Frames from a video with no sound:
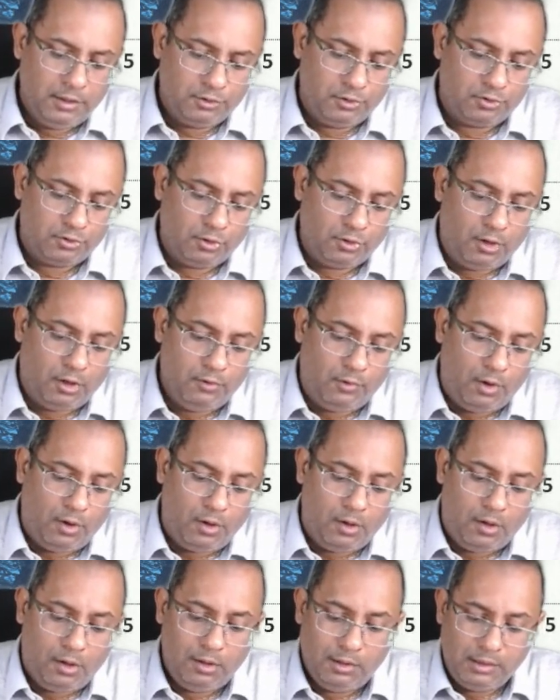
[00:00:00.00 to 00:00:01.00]
So solve
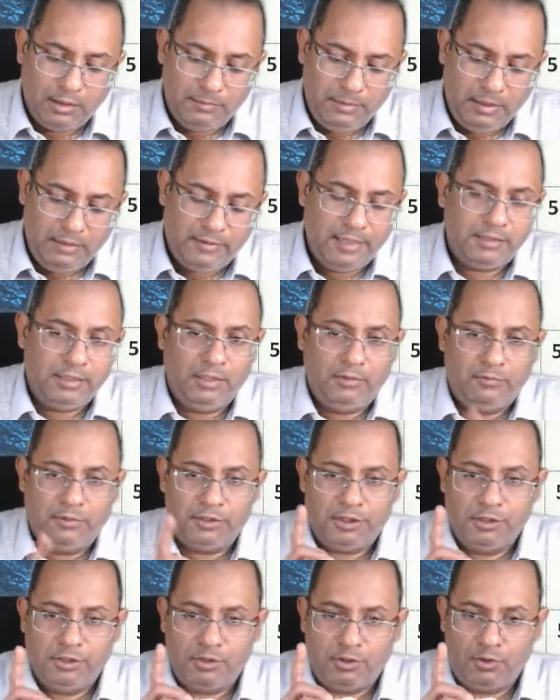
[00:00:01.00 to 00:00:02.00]
all the BYC
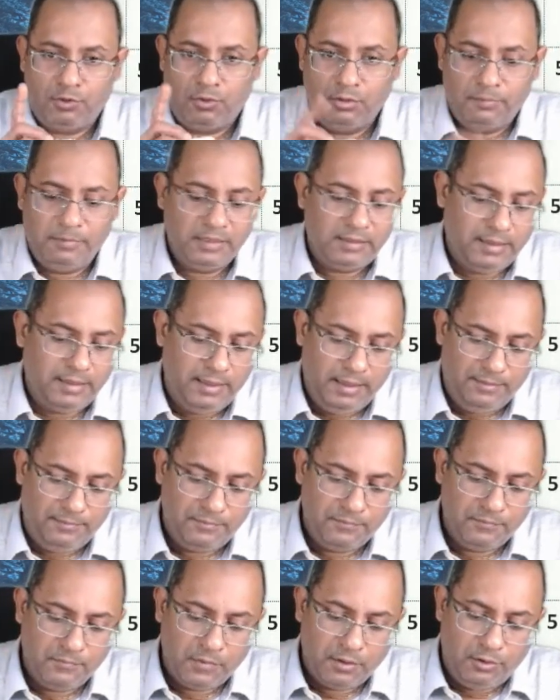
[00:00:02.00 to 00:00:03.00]
questions, don't miss any,
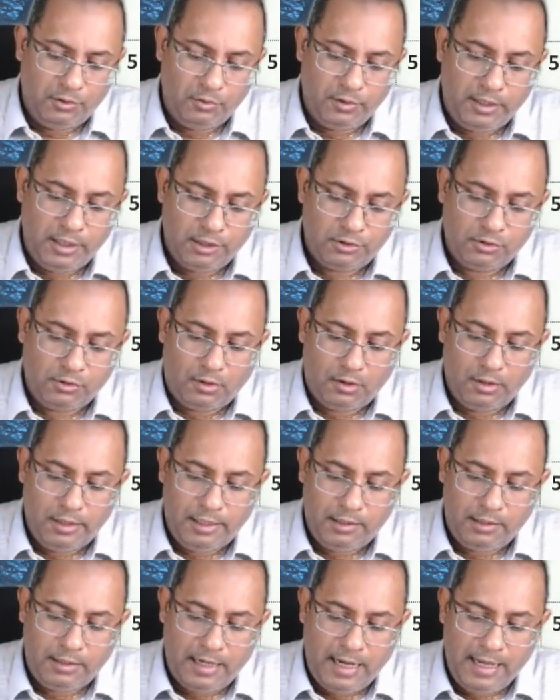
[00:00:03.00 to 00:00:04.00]
to get a
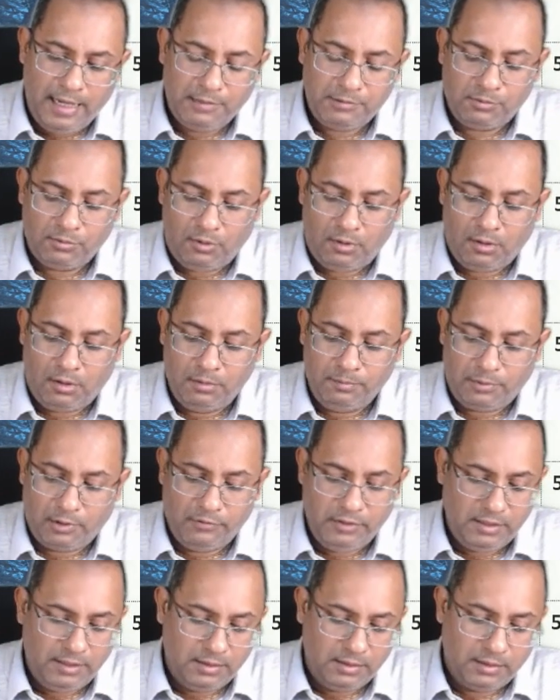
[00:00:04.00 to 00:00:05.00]
solid grasp on
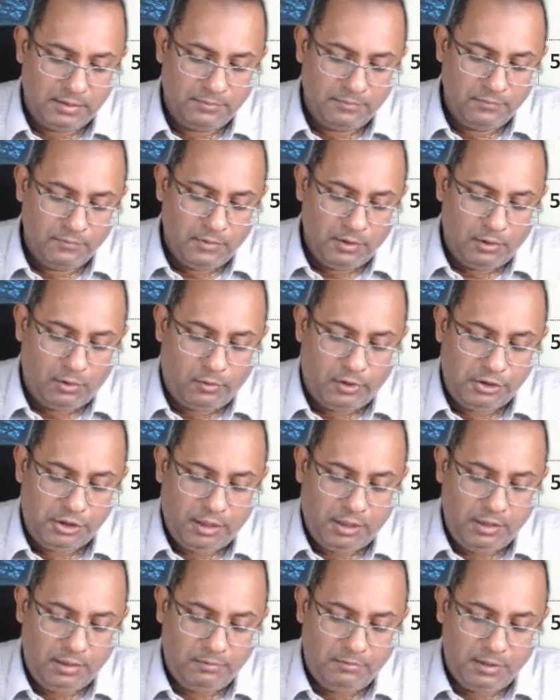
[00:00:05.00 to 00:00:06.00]
provisions.
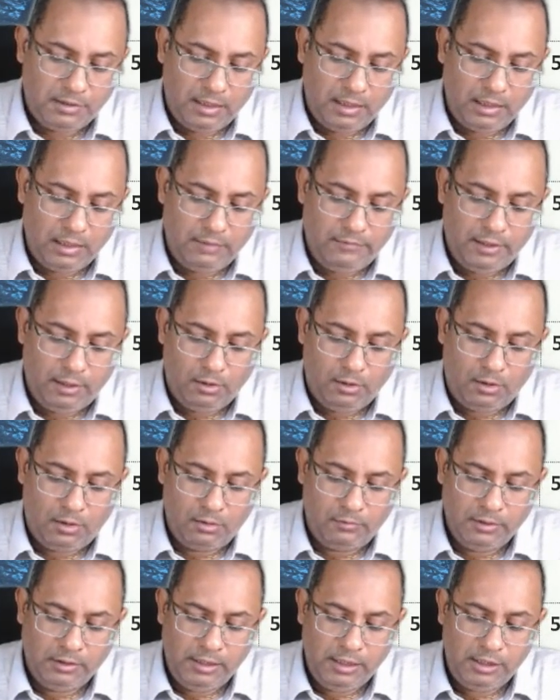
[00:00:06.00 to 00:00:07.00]
Question numbers are given
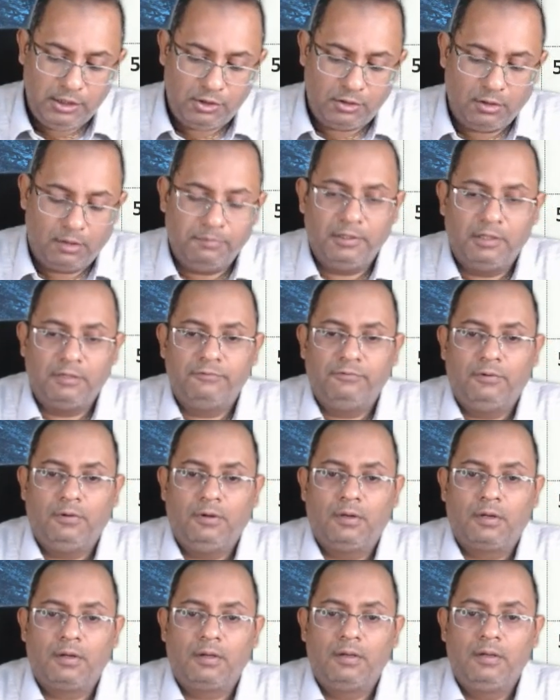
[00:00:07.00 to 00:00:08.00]
along with each topic
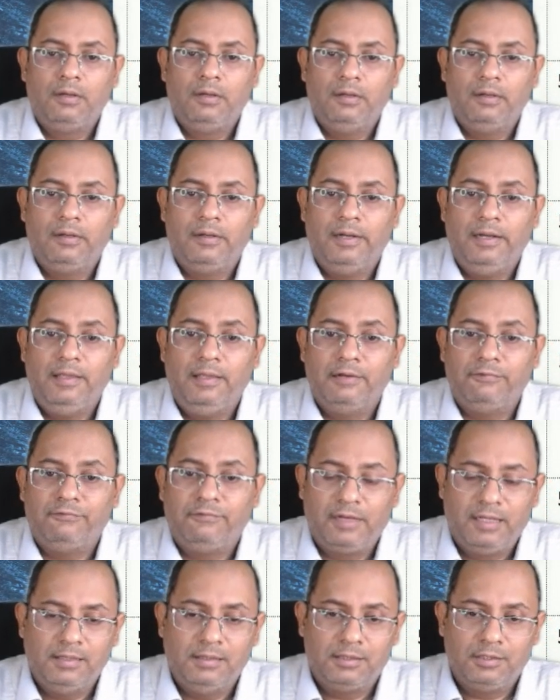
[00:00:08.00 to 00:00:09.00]
for ready
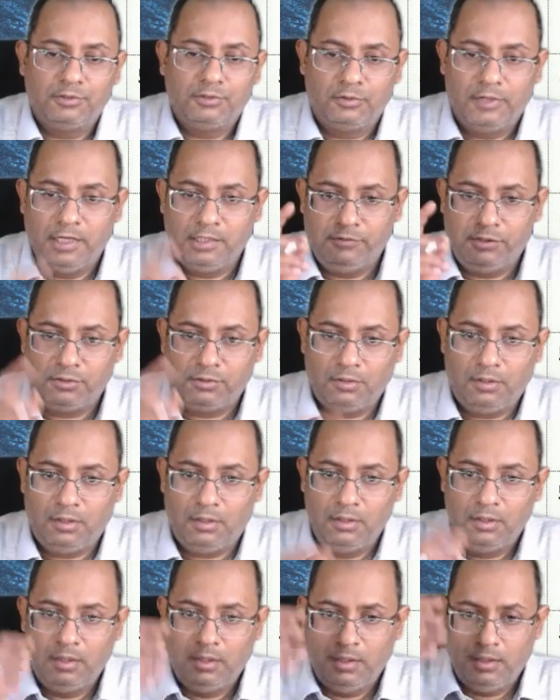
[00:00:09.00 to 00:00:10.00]
reference. So as we
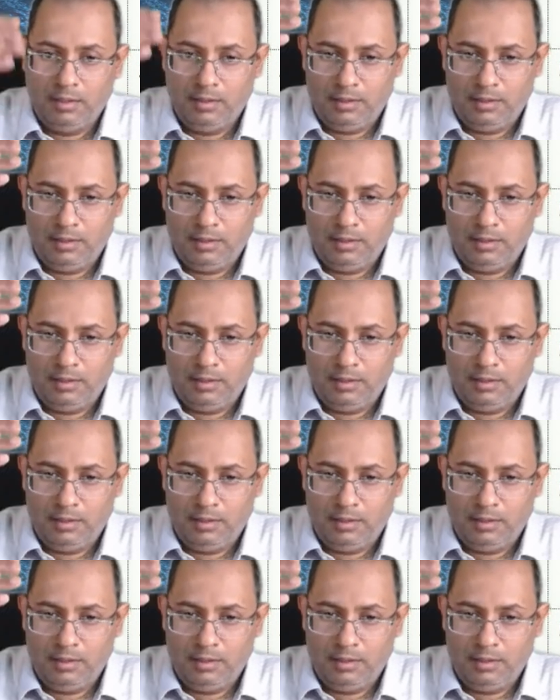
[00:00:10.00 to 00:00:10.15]
saw,